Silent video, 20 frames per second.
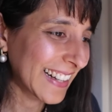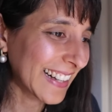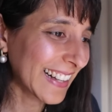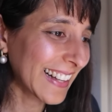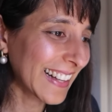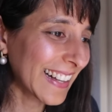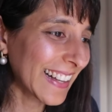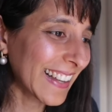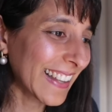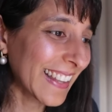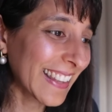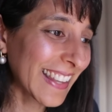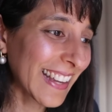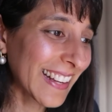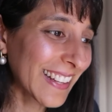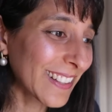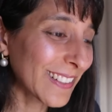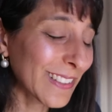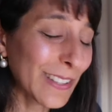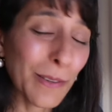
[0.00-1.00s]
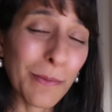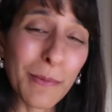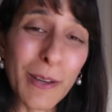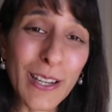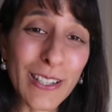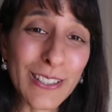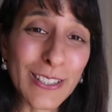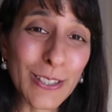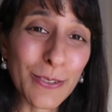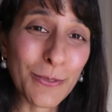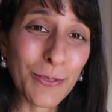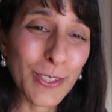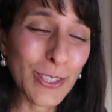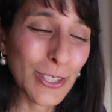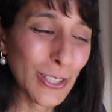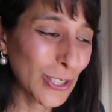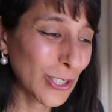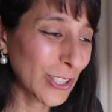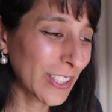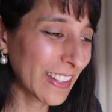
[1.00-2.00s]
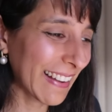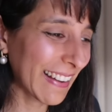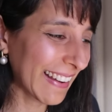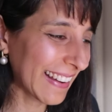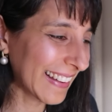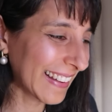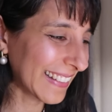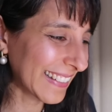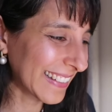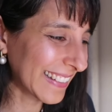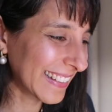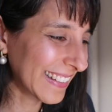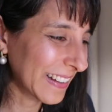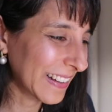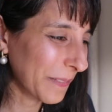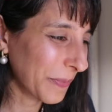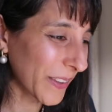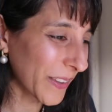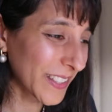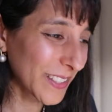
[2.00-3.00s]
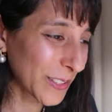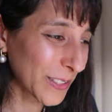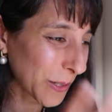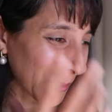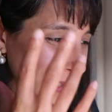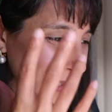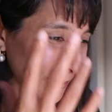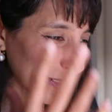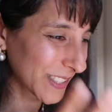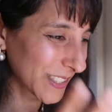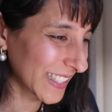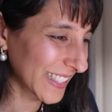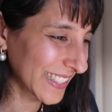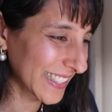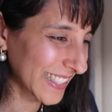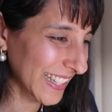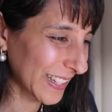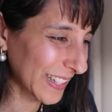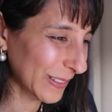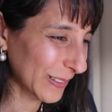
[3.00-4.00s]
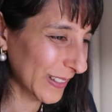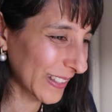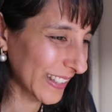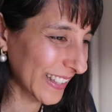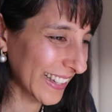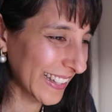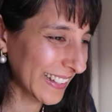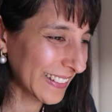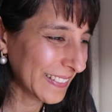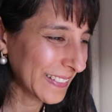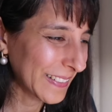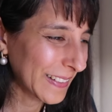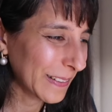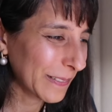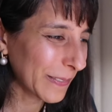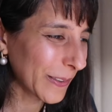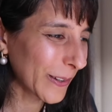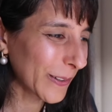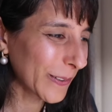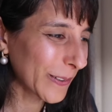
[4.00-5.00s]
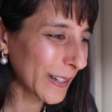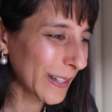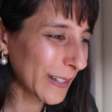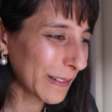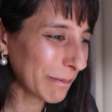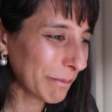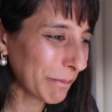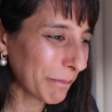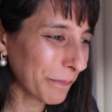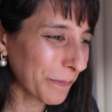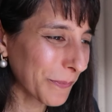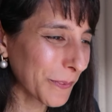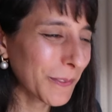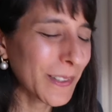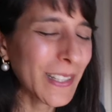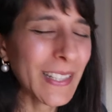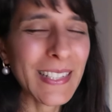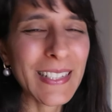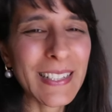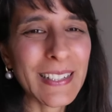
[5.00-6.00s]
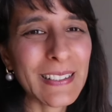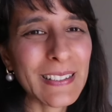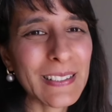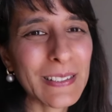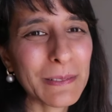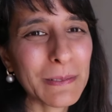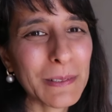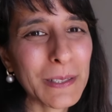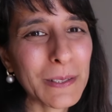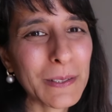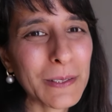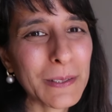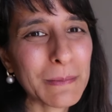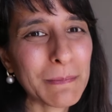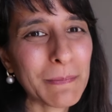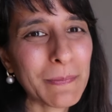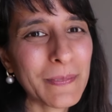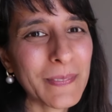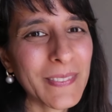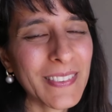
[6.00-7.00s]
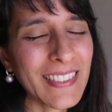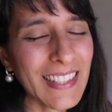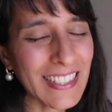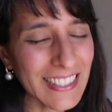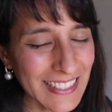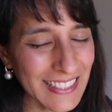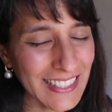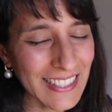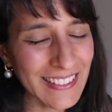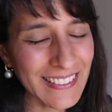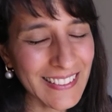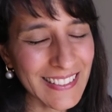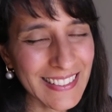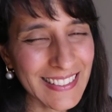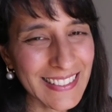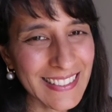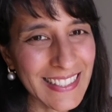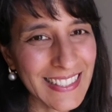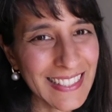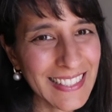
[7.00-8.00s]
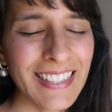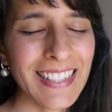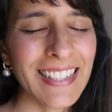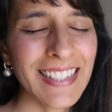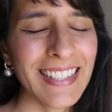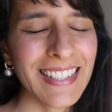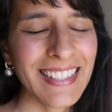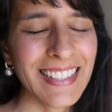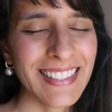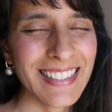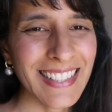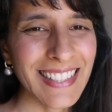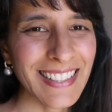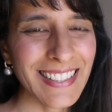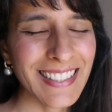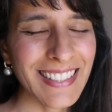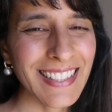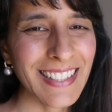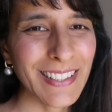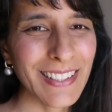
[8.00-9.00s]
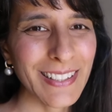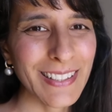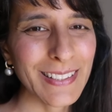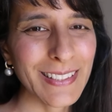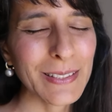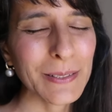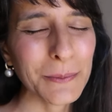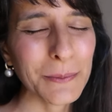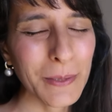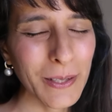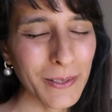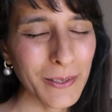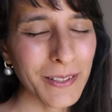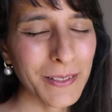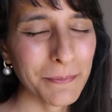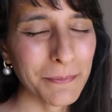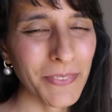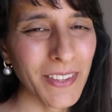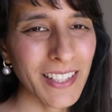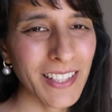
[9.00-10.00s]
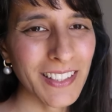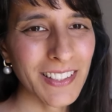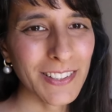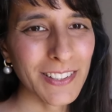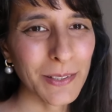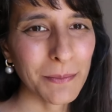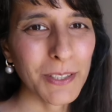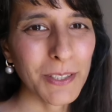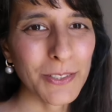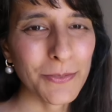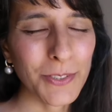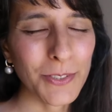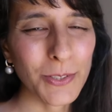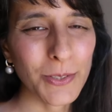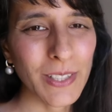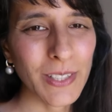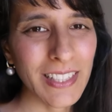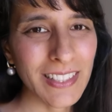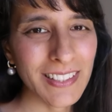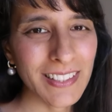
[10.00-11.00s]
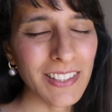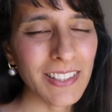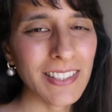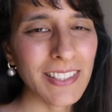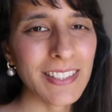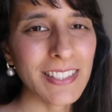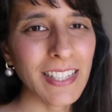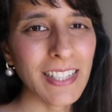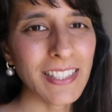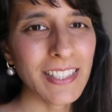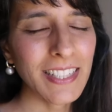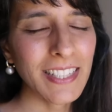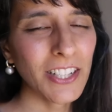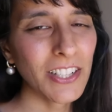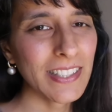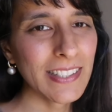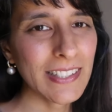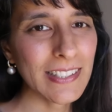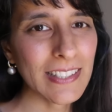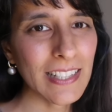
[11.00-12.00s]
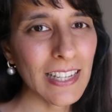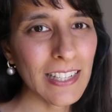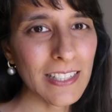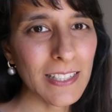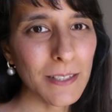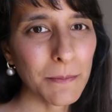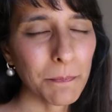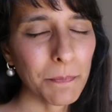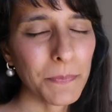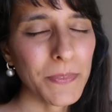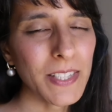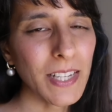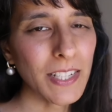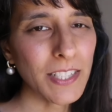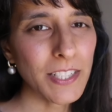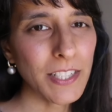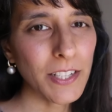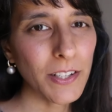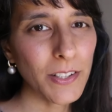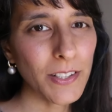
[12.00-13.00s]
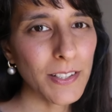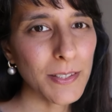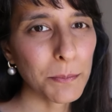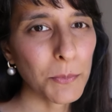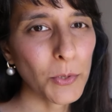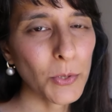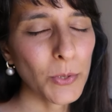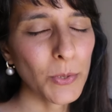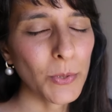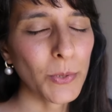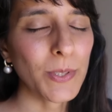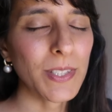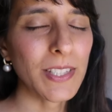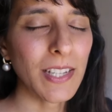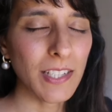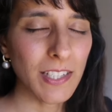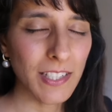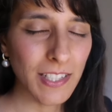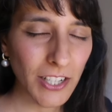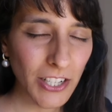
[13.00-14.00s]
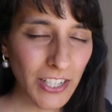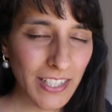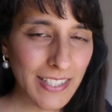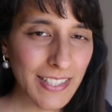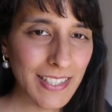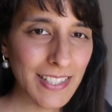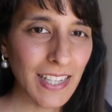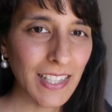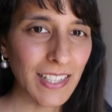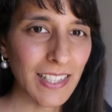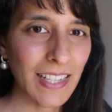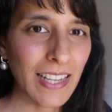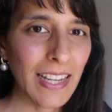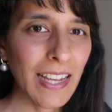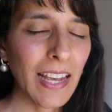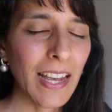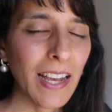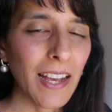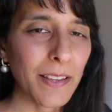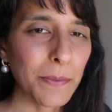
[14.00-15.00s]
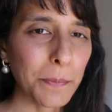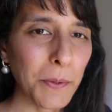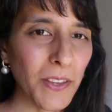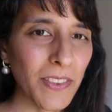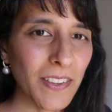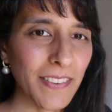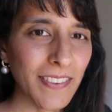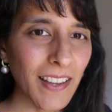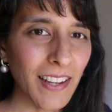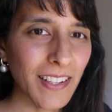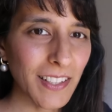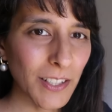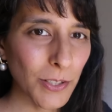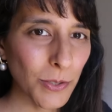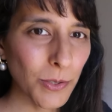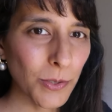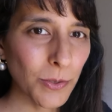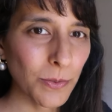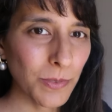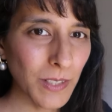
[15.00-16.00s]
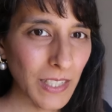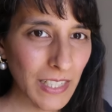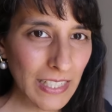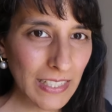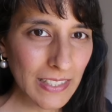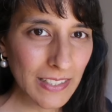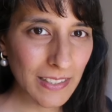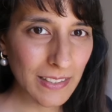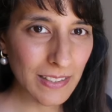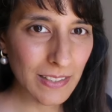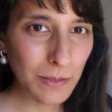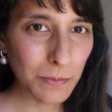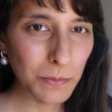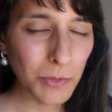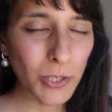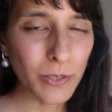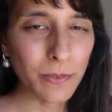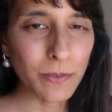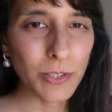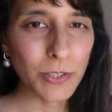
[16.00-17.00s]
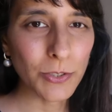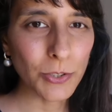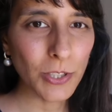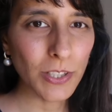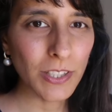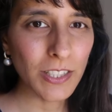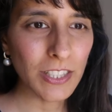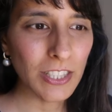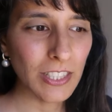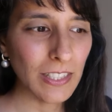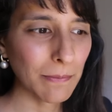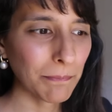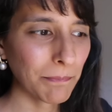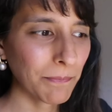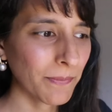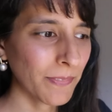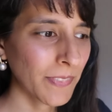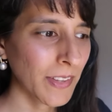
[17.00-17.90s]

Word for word: Uh, thank you so much for tuning in. I didn't know I was going to say all of that. All right, we are now going to welcome Sagittarius. Sagittarius, welcome. Thank you so much for joining. So this is Sagittarius Ascendant, Sagittarius Moon, or Sagittarius Sun, as per the Sidereal Vedic system of astrology.